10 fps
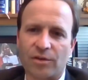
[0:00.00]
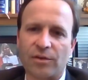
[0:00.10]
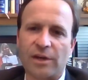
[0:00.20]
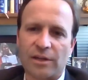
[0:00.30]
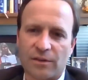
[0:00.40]
though,
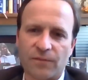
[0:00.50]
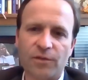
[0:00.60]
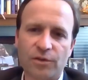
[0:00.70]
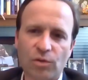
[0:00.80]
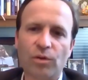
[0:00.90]
at the
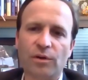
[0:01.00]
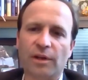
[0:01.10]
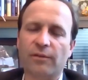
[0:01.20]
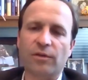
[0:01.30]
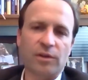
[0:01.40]
first quarter
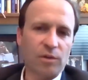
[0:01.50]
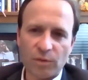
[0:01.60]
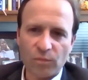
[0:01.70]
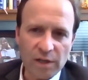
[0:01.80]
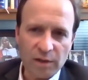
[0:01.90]
level, it
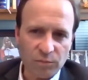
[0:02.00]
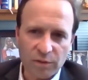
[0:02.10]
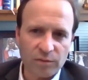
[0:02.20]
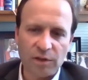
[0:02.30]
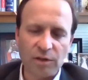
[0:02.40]
would wipe
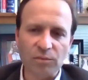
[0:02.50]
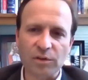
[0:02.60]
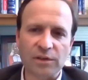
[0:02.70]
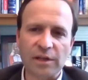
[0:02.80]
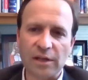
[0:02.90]

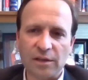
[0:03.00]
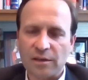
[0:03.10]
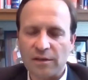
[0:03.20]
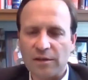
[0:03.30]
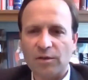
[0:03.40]
out
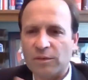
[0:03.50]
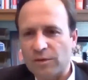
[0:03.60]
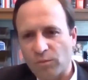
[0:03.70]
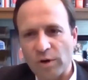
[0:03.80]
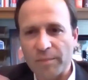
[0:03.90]

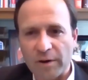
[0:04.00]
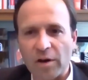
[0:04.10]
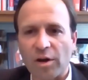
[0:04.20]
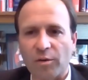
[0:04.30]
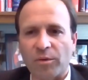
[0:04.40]

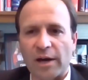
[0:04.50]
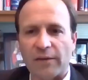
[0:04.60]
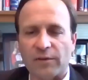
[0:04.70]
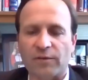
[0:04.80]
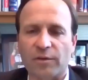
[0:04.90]
all the
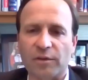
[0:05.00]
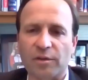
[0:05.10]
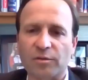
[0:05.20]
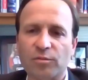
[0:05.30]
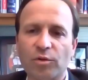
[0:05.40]
profit from
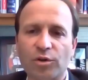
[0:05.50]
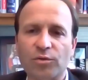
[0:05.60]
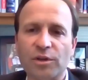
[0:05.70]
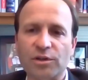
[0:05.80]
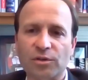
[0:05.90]
the more
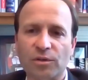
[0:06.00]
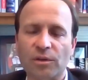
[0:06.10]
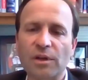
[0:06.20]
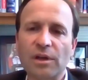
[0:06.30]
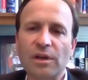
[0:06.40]

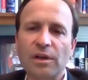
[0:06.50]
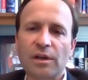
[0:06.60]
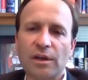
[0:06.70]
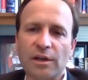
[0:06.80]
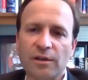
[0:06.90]
traditional
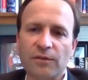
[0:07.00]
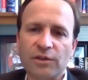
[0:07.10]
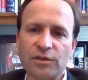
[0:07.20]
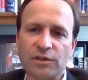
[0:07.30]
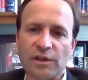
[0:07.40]

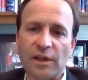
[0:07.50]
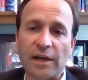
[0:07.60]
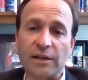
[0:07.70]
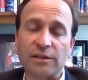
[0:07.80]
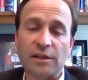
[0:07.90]
divisions and
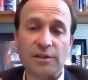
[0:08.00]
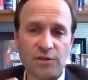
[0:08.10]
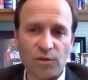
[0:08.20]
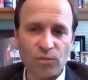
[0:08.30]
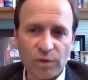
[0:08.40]
lines. It's
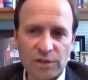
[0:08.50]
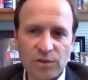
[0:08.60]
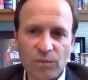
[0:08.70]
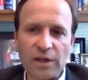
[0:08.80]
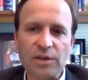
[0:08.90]
the
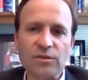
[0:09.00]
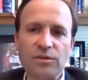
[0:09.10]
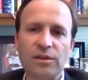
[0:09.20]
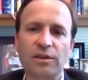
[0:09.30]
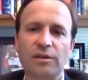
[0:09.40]
reason why you
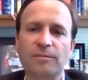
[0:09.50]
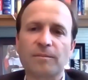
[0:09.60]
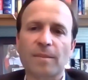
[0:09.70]
see